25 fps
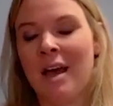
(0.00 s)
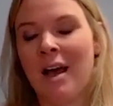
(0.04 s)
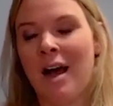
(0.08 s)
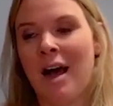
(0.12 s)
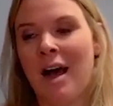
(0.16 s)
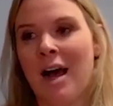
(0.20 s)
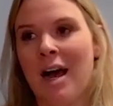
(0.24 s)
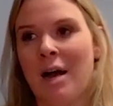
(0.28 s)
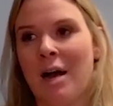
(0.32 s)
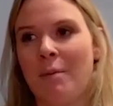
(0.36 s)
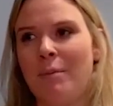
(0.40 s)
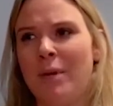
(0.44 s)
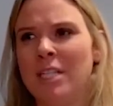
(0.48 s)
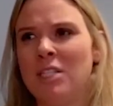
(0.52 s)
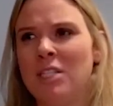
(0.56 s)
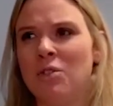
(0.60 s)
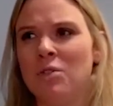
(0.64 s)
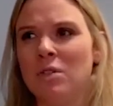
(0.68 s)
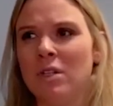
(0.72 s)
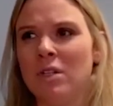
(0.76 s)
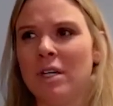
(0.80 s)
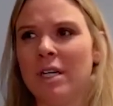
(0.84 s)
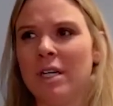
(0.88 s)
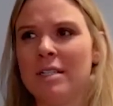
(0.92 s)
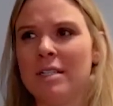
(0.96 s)
But you
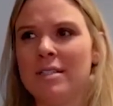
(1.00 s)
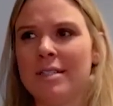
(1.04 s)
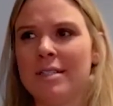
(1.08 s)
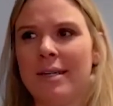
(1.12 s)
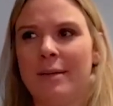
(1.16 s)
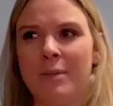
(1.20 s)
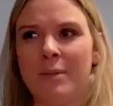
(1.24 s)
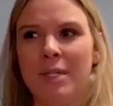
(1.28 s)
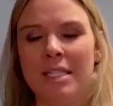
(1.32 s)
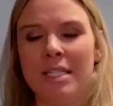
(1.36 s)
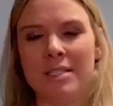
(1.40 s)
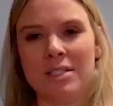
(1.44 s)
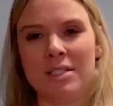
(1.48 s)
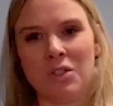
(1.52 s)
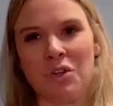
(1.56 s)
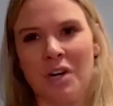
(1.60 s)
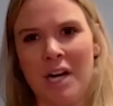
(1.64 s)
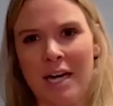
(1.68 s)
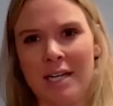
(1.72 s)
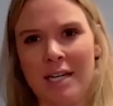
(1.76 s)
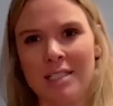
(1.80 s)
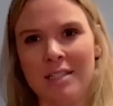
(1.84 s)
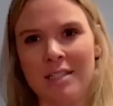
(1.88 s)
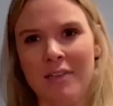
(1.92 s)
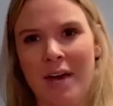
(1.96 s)
look at some of these
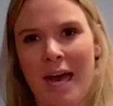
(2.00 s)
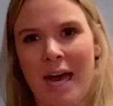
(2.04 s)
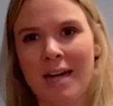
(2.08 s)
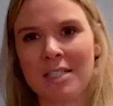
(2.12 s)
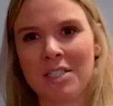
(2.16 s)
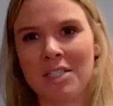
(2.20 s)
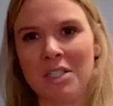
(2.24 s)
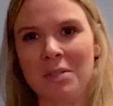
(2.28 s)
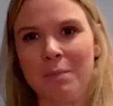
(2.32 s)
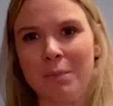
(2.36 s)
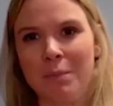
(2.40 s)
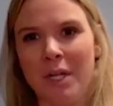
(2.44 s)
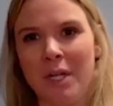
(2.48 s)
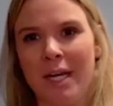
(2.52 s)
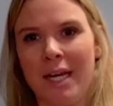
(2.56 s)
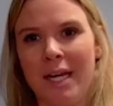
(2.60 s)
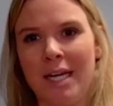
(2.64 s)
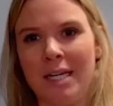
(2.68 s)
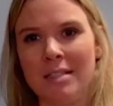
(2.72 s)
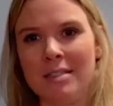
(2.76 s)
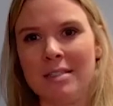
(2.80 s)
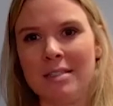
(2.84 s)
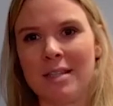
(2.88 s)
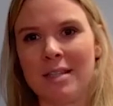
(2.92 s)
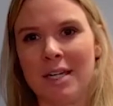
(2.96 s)
corrective action
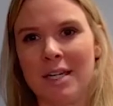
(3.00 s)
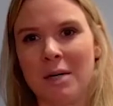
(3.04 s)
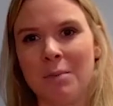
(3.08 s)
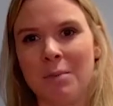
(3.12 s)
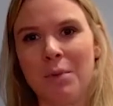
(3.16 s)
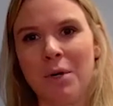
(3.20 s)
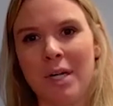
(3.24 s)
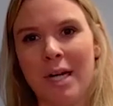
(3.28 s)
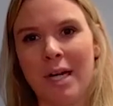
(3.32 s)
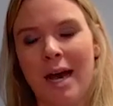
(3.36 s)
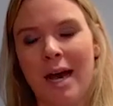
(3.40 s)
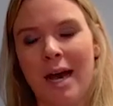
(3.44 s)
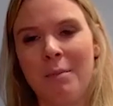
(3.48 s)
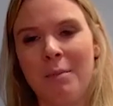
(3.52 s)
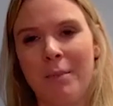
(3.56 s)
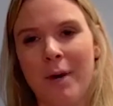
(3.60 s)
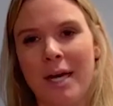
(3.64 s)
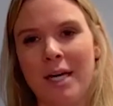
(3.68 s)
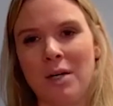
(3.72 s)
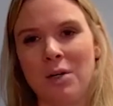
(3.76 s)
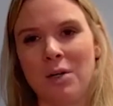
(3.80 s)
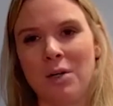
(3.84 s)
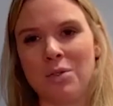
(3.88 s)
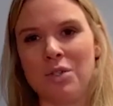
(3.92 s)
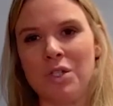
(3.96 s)
plans that are put out by
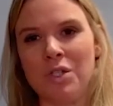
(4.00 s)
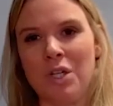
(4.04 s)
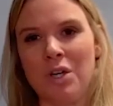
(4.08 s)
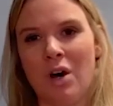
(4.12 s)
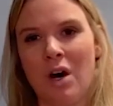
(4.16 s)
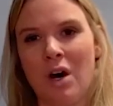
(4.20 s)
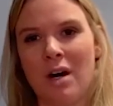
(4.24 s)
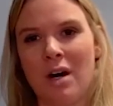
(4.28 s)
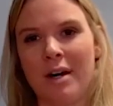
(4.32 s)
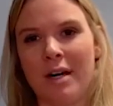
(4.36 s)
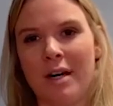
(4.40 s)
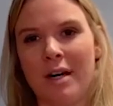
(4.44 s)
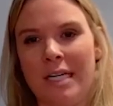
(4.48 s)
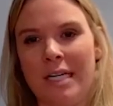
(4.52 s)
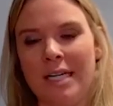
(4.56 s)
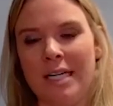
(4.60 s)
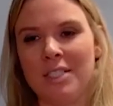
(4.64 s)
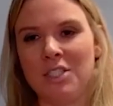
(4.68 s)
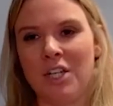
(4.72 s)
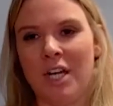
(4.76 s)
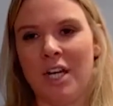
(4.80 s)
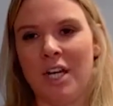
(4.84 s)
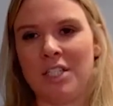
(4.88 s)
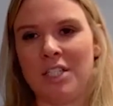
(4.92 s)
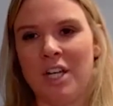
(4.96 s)
OCR and
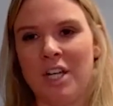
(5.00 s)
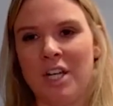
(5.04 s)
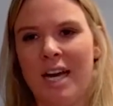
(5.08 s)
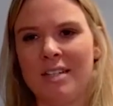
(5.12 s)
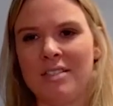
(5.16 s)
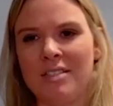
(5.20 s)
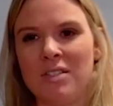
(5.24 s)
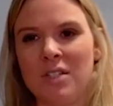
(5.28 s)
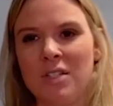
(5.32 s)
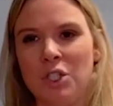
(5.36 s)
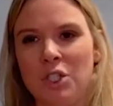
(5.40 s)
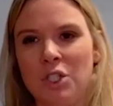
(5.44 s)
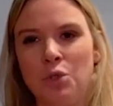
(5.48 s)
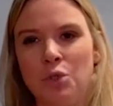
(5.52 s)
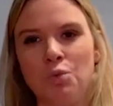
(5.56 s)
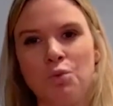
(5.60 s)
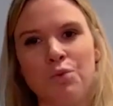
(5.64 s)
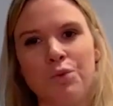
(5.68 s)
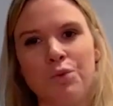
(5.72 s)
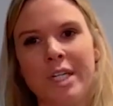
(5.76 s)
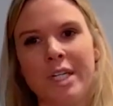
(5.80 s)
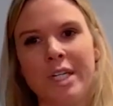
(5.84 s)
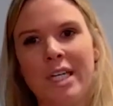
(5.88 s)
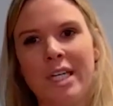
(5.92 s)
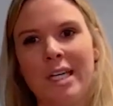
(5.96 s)
HHS, and you
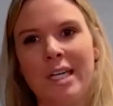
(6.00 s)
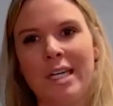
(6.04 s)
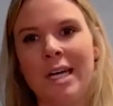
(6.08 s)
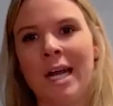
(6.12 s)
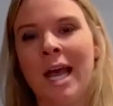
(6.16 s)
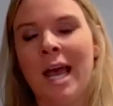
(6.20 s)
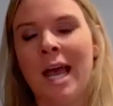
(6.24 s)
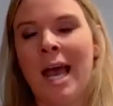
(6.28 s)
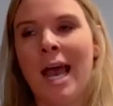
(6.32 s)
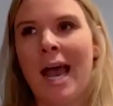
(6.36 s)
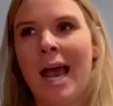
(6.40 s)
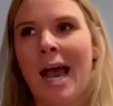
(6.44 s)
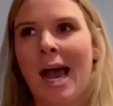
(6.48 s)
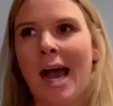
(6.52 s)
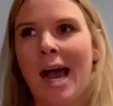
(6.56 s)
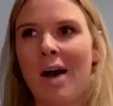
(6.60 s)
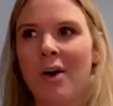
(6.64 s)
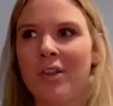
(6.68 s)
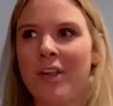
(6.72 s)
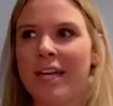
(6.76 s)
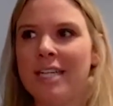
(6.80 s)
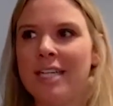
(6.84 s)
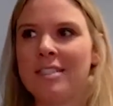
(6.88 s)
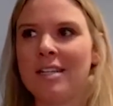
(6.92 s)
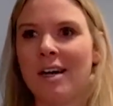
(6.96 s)
read how
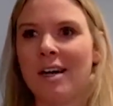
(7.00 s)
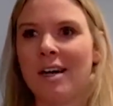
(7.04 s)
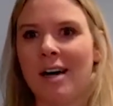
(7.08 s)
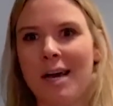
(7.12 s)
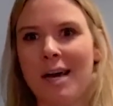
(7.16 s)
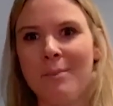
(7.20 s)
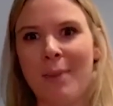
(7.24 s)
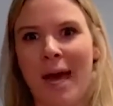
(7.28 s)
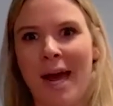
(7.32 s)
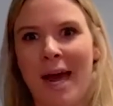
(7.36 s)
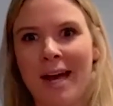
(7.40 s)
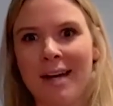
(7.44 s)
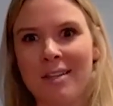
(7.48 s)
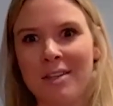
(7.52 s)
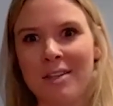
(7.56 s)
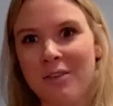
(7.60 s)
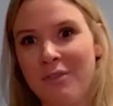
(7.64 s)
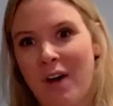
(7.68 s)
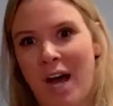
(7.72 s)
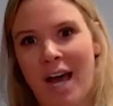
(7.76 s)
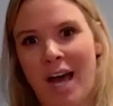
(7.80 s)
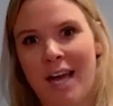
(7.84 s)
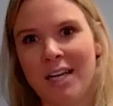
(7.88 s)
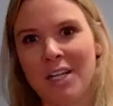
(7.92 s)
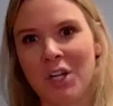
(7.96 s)
they tie back the
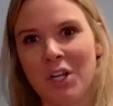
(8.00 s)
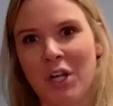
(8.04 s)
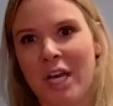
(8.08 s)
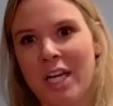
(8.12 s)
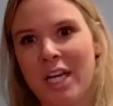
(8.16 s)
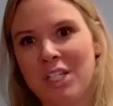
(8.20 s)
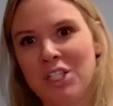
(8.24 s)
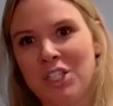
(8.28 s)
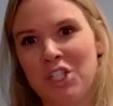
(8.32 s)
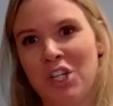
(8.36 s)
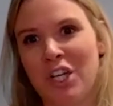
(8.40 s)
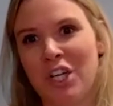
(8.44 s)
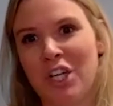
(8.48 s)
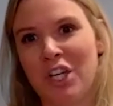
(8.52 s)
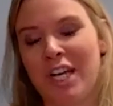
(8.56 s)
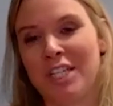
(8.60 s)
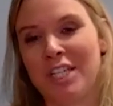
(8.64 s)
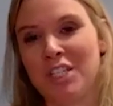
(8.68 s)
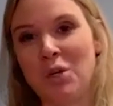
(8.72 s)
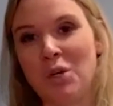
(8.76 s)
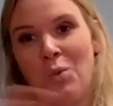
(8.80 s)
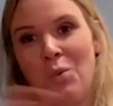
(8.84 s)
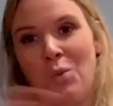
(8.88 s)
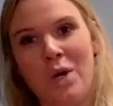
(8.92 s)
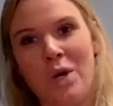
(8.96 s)
violation and
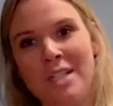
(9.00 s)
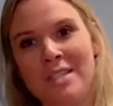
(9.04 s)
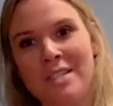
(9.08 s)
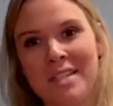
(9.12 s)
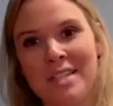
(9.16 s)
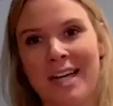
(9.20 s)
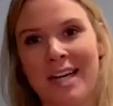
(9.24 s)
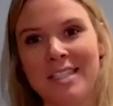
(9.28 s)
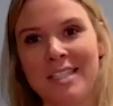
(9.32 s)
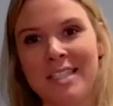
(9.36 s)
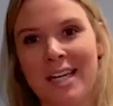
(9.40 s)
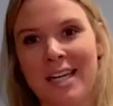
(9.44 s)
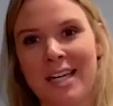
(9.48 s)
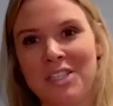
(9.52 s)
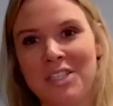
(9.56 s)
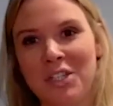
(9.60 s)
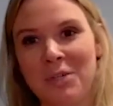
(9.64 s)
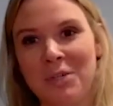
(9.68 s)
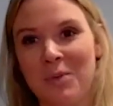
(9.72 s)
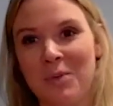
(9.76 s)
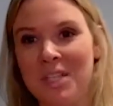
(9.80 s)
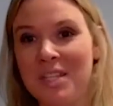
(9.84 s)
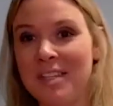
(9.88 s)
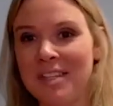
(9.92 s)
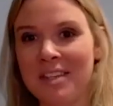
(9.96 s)
to what citation
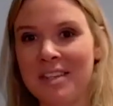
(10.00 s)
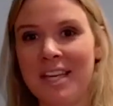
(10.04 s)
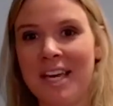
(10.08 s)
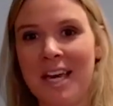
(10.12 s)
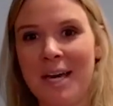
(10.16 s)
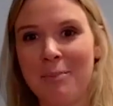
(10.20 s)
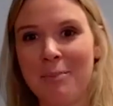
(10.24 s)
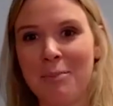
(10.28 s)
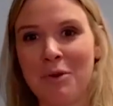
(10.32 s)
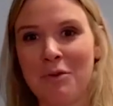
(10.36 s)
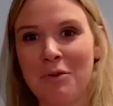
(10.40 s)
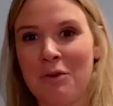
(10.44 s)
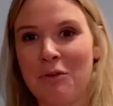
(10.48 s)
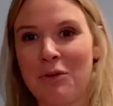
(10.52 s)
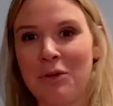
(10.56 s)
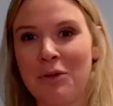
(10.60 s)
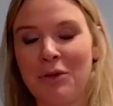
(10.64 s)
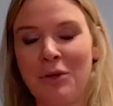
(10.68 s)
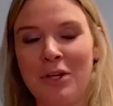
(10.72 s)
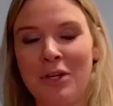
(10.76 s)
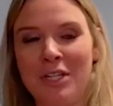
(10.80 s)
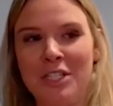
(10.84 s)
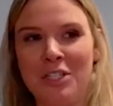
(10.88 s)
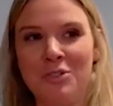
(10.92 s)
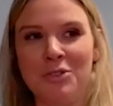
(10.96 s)
within the HIPAA rule,
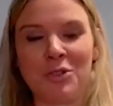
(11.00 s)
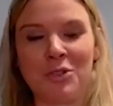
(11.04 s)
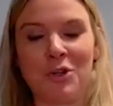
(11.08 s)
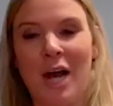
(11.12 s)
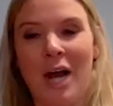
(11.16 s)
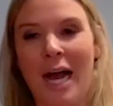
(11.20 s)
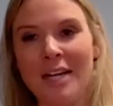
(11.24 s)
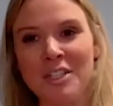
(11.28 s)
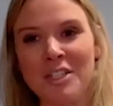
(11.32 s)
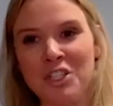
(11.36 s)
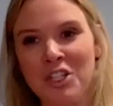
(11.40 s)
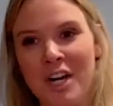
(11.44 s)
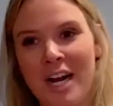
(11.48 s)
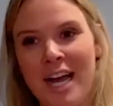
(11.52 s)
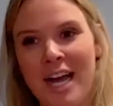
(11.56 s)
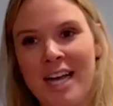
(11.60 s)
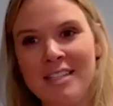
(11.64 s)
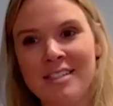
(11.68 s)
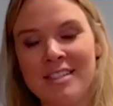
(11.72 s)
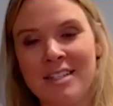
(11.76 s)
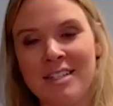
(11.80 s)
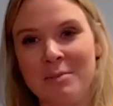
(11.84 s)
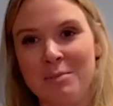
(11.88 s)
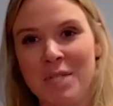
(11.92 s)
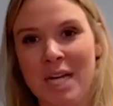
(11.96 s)
and you scratch your head
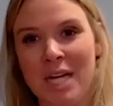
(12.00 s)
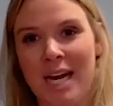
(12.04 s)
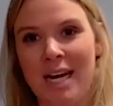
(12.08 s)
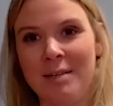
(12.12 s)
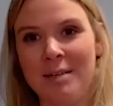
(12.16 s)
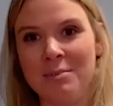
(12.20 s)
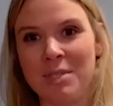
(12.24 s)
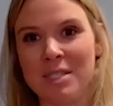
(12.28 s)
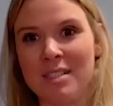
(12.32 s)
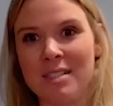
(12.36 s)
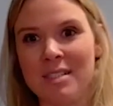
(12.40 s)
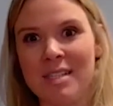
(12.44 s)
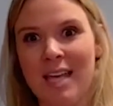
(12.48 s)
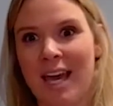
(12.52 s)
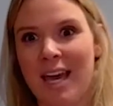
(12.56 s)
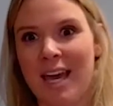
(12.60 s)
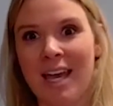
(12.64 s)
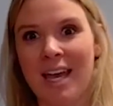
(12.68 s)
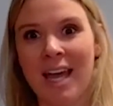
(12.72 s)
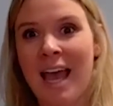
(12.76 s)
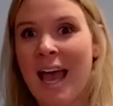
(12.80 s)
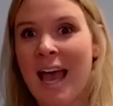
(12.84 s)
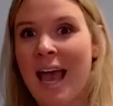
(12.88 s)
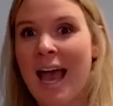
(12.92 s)
sometimes and say,